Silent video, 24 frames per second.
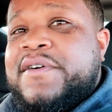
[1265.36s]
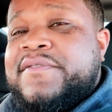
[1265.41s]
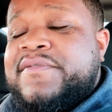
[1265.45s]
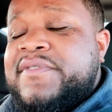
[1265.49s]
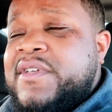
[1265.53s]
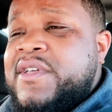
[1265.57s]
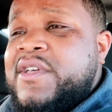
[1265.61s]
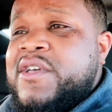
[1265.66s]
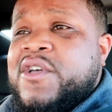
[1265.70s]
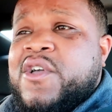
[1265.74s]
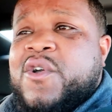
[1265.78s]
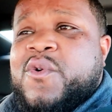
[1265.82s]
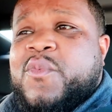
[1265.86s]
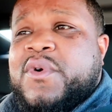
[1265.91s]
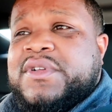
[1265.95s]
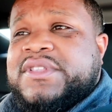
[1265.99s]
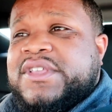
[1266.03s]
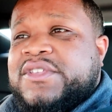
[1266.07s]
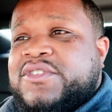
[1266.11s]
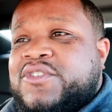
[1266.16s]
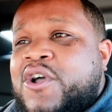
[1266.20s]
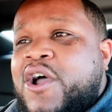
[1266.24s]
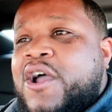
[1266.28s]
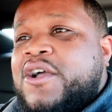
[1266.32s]
of
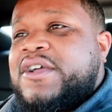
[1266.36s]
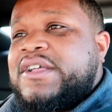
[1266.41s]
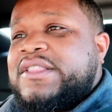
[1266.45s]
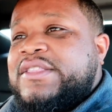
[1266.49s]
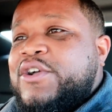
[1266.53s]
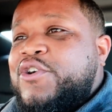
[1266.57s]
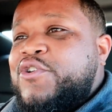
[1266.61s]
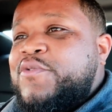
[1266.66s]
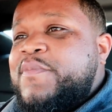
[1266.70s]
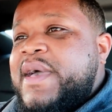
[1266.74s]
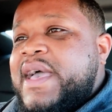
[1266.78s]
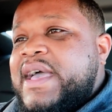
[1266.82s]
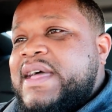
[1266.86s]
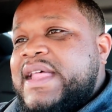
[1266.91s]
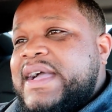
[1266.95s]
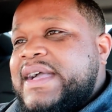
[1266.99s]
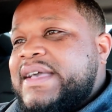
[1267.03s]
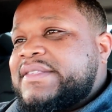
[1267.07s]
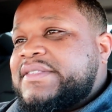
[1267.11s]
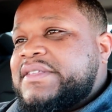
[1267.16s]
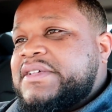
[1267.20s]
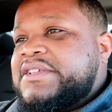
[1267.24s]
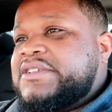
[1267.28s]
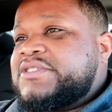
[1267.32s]
what this car could do, man.
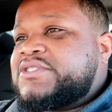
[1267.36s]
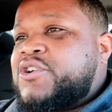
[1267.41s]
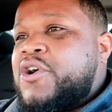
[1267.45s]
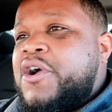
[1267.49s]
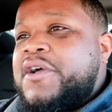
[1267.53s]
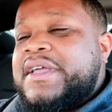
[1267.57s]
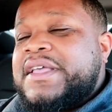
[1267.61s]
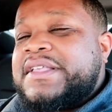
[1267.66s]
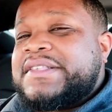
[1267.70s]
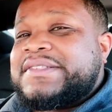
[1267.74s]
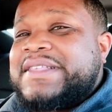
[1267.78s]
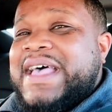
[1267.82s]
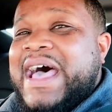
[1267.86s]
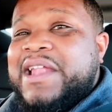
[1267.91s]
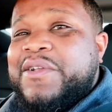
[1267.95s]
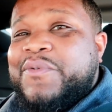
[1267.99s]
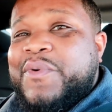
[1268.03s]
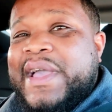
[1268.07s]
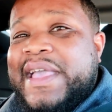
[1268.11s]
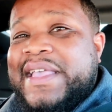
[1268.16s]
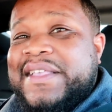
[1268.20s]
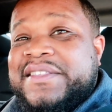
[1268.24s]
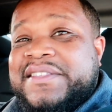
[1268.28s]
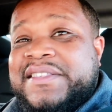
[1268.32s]
Like I said, this car gets
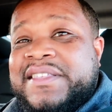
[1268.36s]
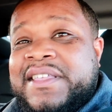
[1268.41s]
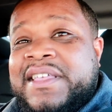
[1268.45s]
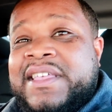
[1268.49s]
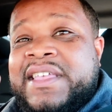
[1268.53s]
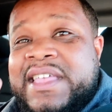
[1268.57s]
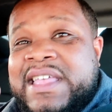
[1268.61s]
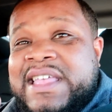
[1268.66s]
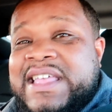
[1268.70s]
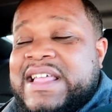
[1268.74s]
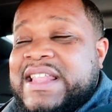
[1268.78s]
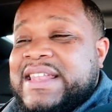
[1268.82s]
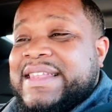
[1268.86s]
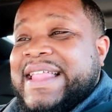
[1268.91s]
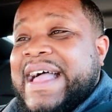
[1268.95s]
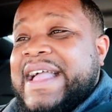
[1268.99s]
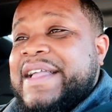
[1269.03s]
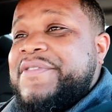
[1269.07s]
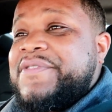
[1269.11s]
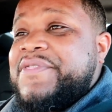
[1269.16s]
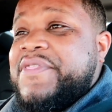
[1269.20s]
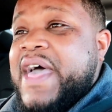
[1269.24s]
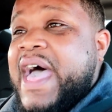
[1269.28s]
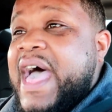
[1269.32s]
sideways
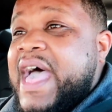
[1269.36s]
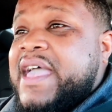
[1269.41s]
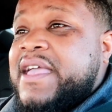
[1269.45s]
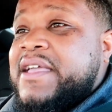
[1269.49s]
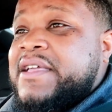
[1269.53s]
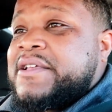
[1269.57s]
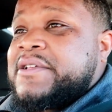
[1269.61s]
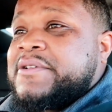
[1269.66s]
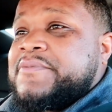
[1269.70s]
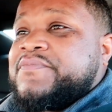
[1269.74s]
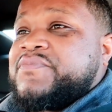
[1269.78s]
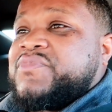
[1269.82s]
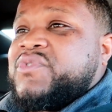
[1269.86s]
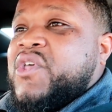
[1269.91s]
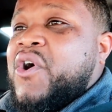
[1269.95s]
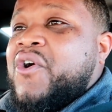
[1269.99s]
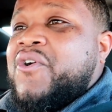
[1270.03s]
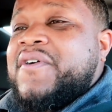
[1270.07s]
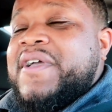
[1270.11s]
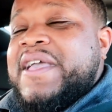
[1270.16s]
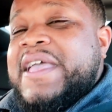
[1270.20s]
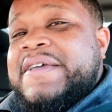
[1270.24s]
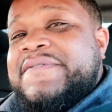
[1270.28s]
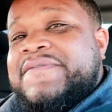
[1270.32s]
like that.
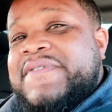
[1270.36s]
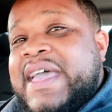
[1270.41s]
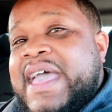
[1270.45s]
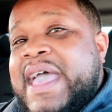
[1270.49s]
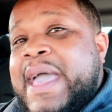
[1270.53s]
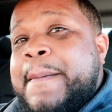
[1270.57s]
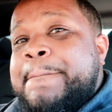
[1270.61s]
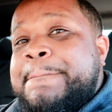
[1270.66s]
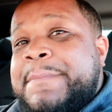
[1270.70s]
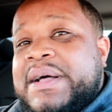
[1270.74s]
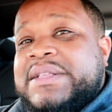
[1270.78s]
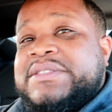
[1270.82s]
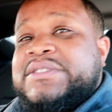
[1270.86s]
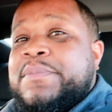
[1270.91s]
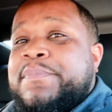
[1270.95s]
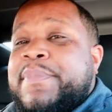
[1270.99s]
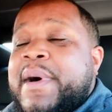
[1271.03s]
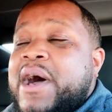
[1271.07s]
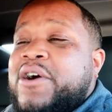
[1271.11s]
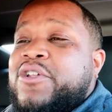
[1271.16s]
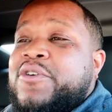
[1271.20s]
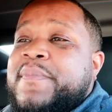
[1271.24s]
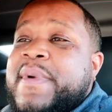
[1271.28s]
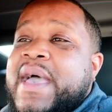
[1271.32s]
No ifs and buts
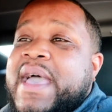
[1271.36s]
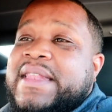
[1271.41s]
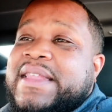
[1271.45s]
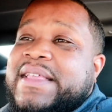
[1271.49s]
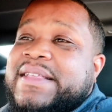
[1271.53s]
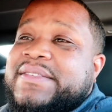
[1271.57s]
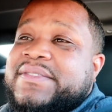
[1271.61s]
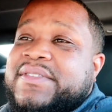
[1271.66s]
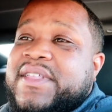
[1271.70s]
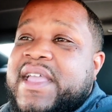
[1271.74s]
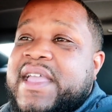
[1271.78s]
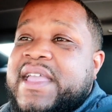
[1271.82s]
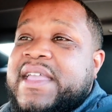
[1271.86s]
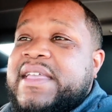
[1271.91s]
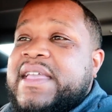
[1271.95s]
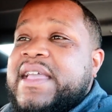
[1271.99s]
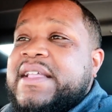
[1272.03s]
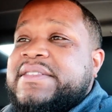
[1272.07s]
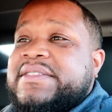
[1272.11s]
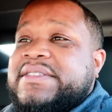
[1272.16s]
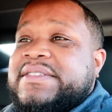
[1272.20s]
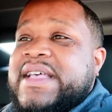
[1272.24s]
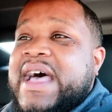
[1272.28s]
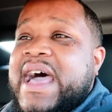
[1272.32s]
about it, man. This thing
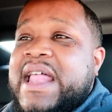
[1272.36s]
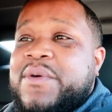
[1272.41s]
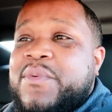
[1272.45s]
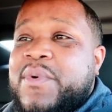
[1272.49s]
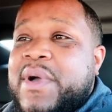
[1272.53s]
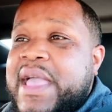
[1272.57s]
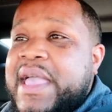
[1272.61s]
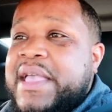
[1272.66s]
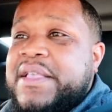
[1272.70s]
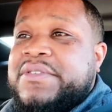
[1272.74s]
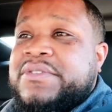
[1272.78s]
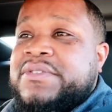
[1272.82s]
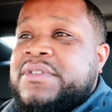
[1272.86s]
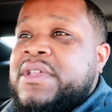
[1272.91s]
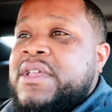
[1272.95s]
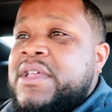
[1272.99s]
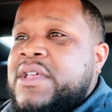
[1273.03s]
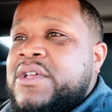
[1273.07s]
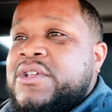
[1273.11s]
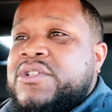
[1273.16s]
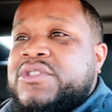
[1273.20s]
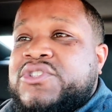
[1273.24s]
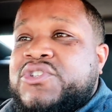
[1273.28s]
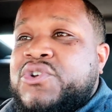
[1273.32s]
gets sideways
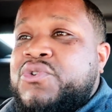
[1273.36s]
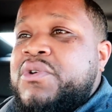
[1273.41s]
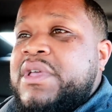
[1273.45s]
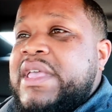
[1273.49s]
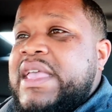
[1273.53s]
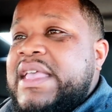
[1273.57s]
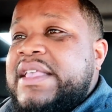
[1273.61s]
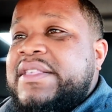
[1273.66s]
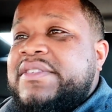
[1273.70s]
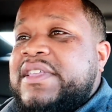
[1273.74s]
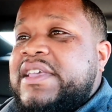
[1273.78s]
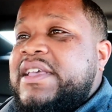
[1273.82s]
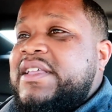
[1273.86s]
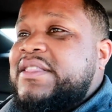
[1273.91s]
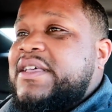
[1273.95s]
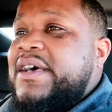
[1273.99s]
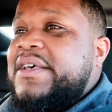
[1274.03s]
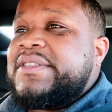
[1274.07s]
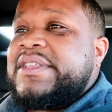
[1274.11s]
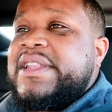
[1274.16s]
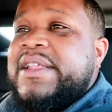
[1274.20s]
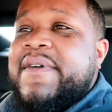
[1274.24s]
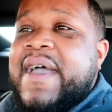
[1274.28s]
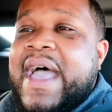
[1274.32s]
too easy.
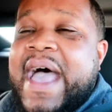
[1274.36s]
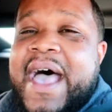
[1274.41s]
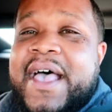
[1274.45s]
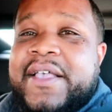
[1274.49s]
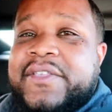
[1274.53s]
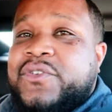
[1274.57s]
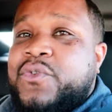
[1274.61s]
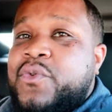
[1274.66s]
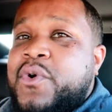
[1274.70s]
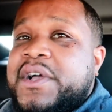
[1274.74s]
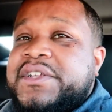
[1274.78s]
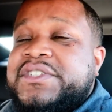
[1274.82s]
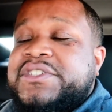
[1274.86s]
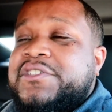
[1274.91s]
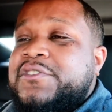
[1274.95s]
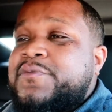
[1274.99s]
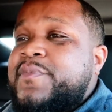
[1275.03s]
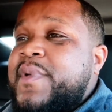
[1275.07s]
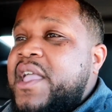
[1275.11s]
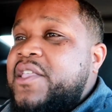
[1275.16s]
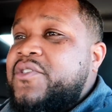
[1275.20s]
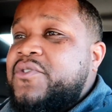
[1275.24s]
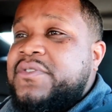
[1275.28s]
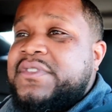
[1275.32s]
Doesn't even ask
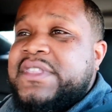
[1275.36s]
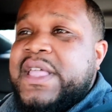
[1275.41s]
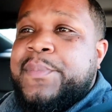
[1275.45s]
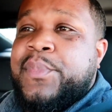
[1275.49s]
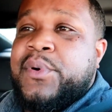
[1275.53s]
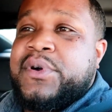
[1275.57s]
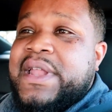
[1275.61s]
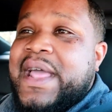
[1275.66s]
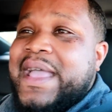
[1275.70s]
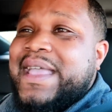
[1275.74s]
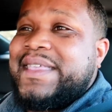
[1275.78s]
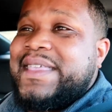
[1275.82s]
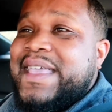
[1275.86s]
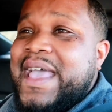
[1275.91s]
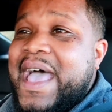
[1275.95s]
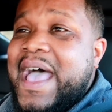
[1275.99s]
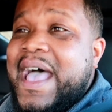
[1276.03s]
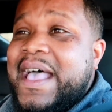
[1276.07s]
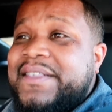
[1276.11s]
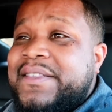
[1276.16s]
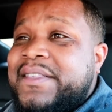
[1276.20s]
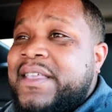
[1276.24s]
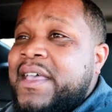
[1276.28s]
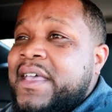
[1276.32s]
questions, man. You step on that
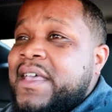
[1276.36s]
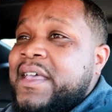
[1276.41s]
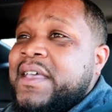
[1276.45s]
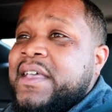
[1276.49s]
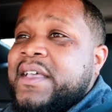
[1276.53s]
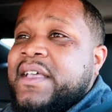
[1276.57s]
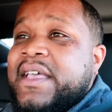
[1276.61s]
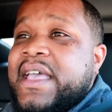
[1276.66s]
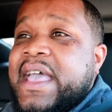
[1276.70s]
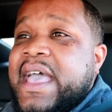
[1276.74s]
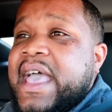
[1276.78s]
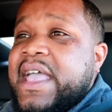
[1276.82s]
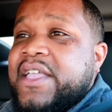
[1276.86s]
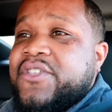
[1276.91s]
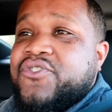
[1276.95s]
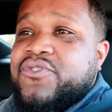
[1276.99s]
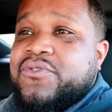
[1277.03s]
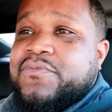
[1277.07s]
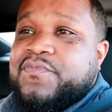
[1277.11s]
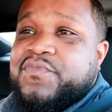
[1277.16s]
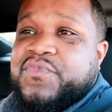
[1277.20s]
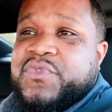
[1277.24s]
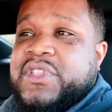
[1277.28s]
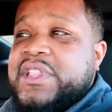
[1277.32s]
gas and
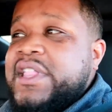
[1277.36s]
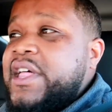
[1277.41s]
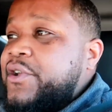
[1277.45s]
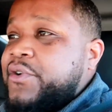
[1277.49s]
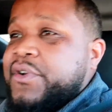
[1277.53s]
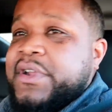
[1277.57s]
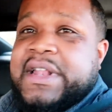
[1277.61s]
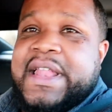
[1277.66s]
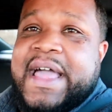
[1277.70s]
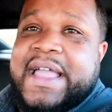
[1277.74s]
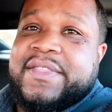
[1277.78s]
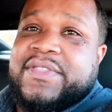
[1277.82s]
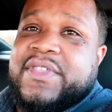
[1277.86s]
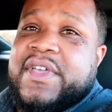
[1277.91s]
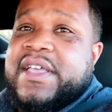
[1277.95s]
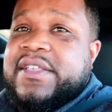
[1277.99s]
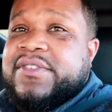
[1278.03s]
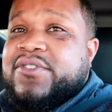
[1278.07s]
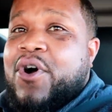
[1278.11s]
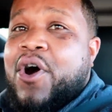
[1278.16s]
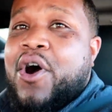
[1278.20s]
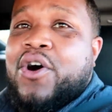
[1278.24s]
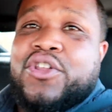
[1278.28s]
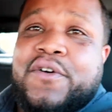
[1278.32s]
you literally like
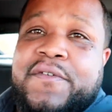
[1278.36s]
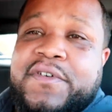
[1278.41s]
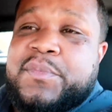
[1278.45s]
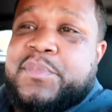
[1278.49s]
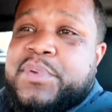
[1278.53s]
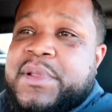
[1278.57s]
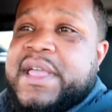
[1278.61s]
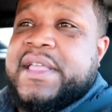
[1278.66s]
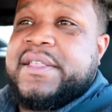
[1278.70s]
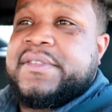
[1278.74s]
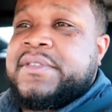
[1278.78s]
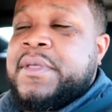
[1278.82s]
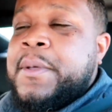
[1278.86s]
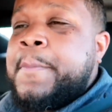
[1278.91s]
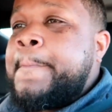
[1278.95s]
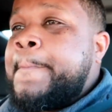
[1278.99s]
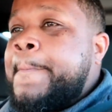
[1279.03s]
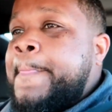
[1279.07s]
this all over the place.